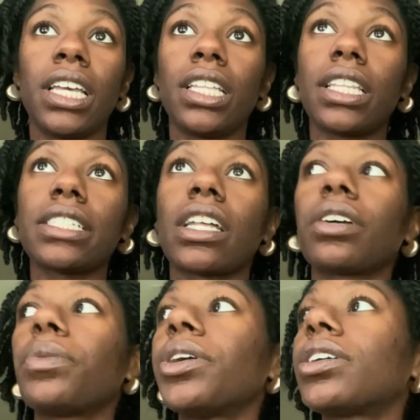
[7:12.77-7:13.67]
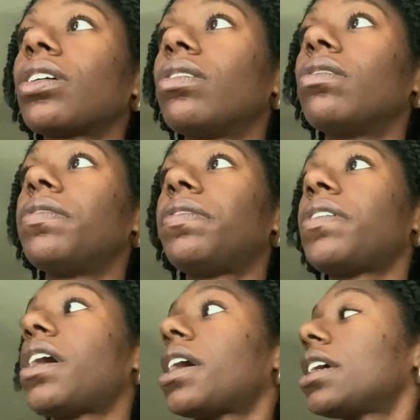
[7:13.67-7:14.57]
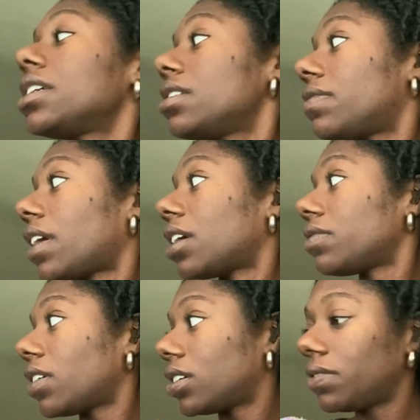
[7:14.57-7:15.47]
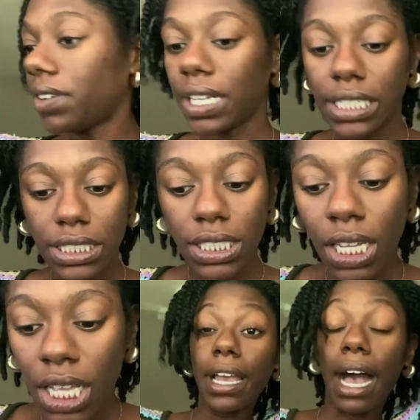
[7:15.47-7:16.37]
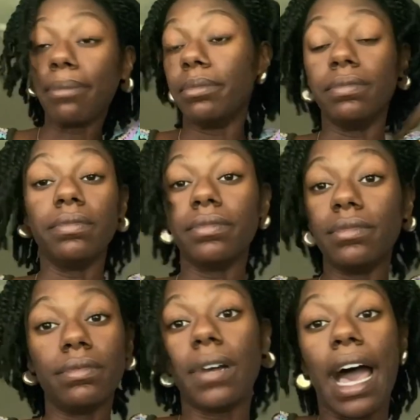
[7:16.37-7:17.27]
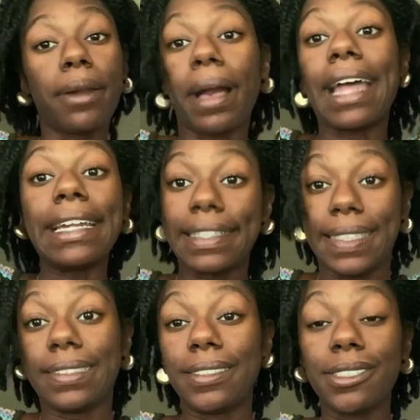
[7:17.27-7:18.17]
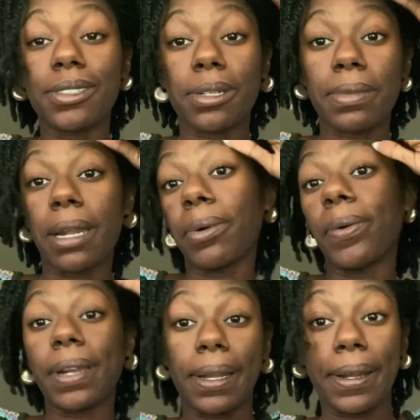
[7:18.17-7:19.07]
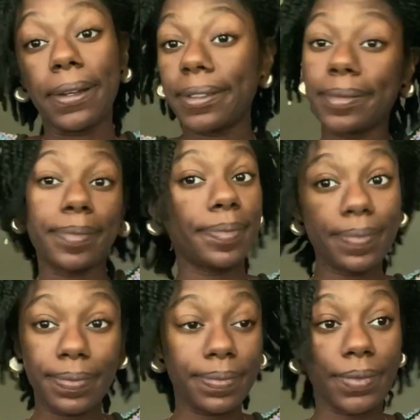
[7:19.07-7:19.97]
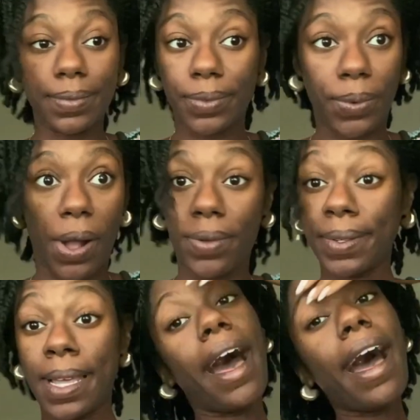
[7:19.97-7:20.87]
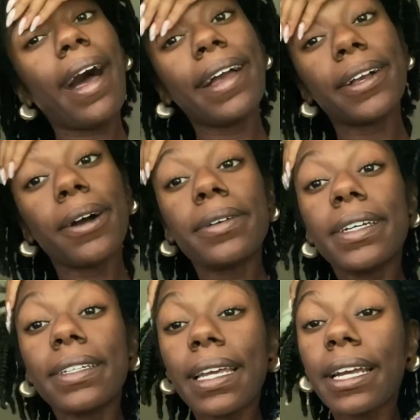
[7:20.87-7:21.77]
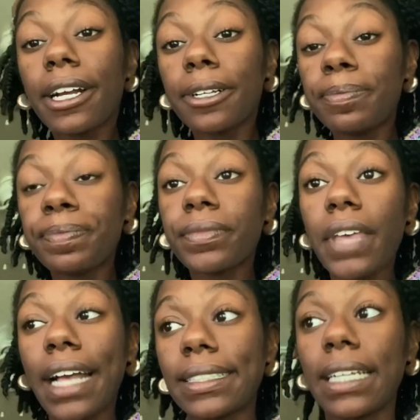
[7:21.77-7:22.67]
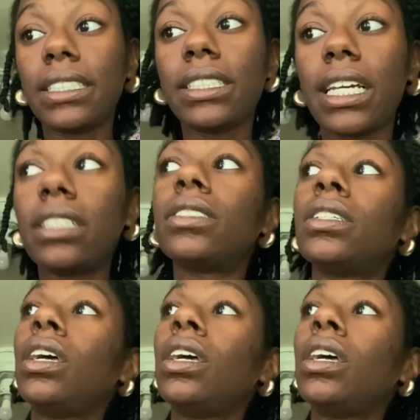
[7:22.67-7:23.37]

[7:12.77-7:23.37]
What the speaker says: that's not gonna work. Fine. I don't got nothing. You know what I mean? I'm going in here raw. I go in there, I take the test.